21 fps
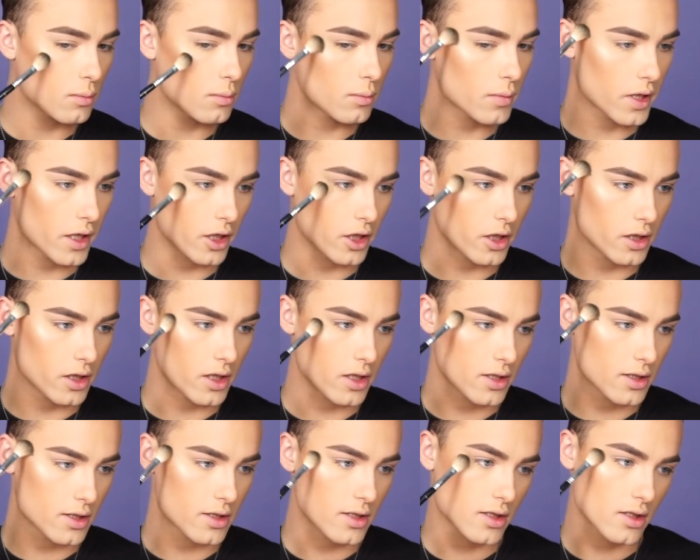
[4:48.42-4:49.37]
my
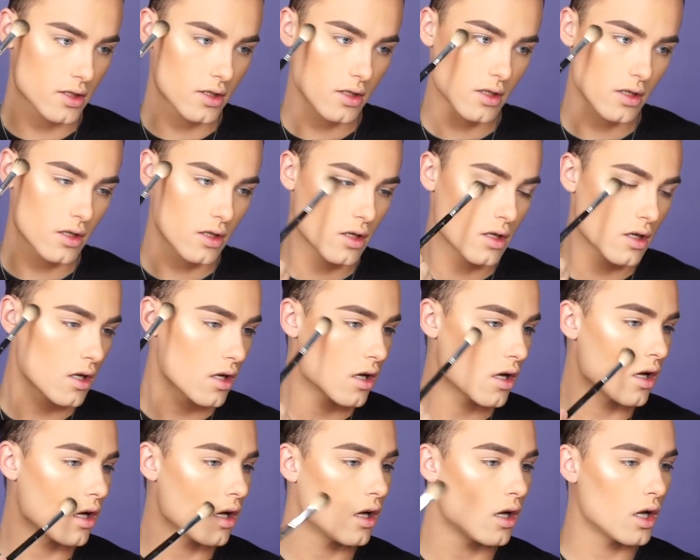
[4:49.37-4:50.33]
goodness.
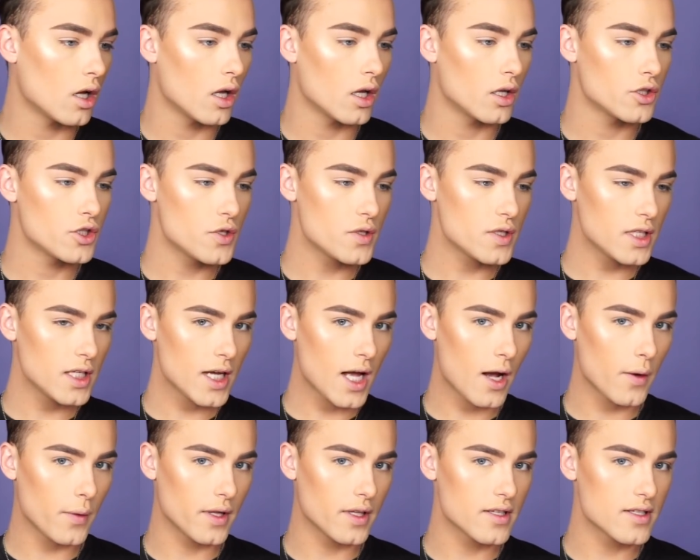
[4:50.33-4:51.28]
Did you see
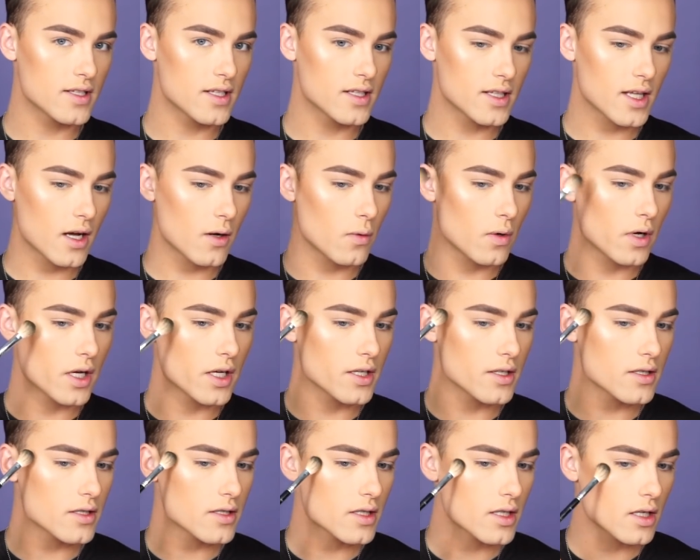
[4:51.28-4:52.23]
how instant that
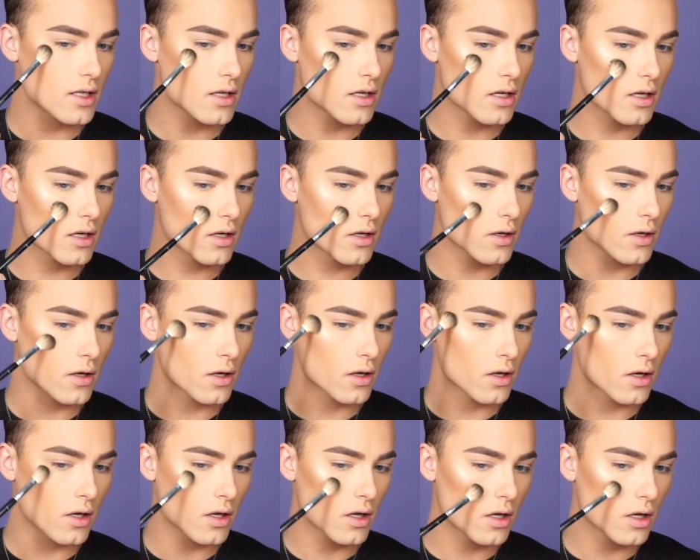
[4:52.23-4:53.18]
was?
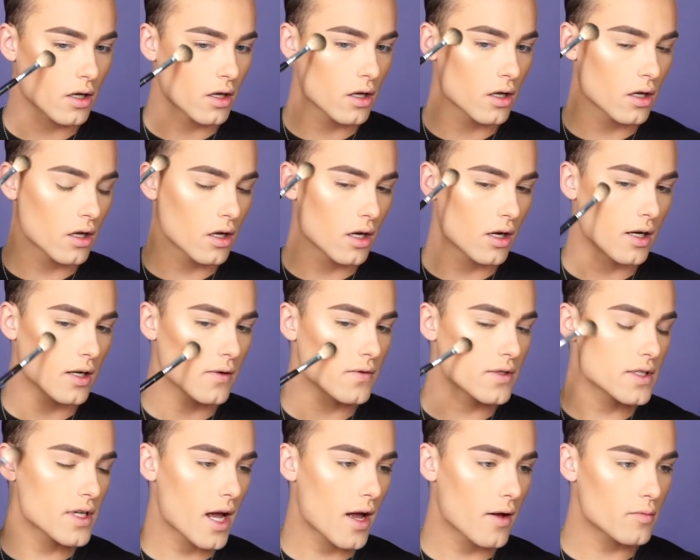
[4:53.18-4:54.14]
I
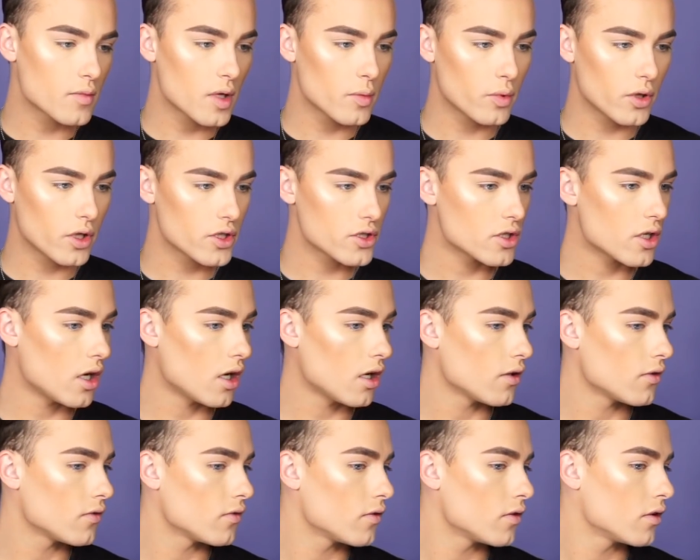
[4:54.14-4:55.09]
even tapped my brush
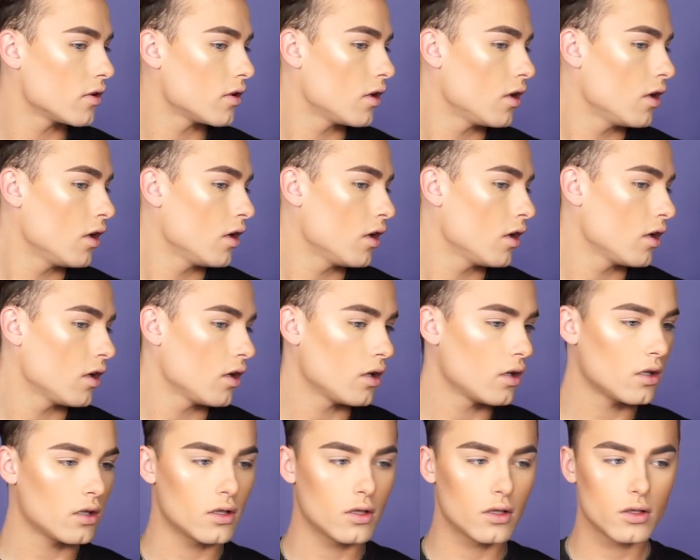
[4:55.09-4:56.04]
off.
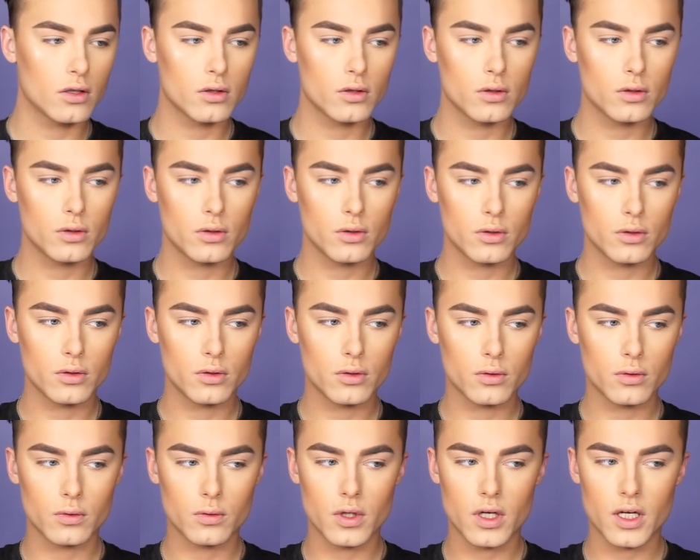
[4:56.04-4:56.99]

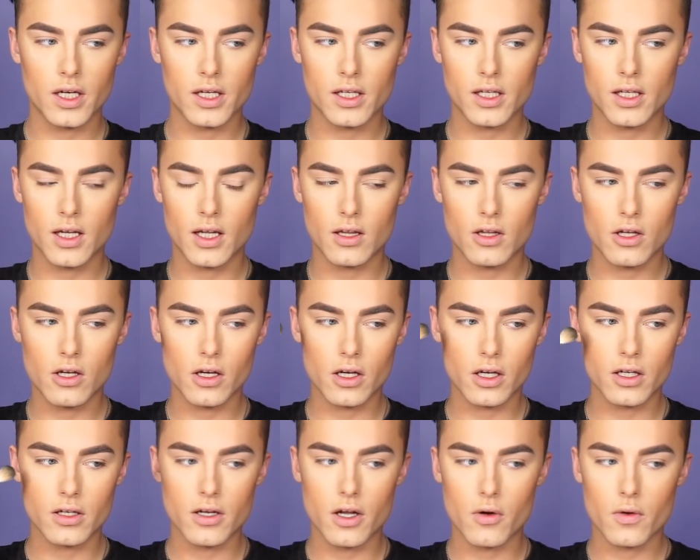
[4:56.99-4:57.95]
Oh, honey,
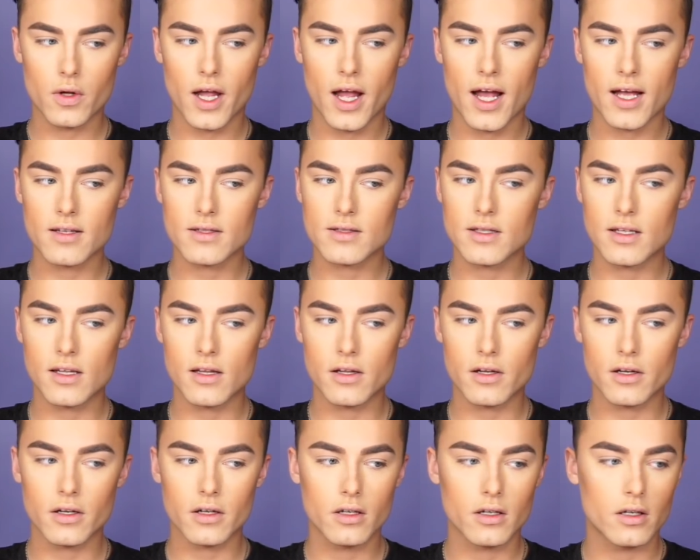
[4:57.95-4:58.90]
look, no cast
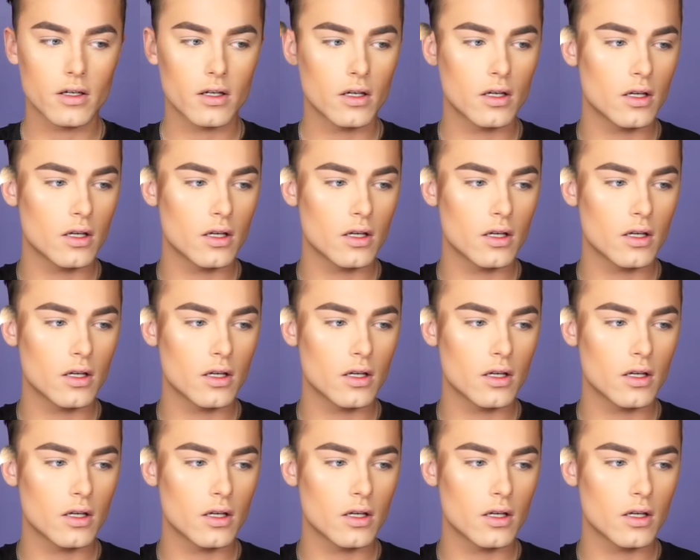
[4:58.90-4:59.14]
either.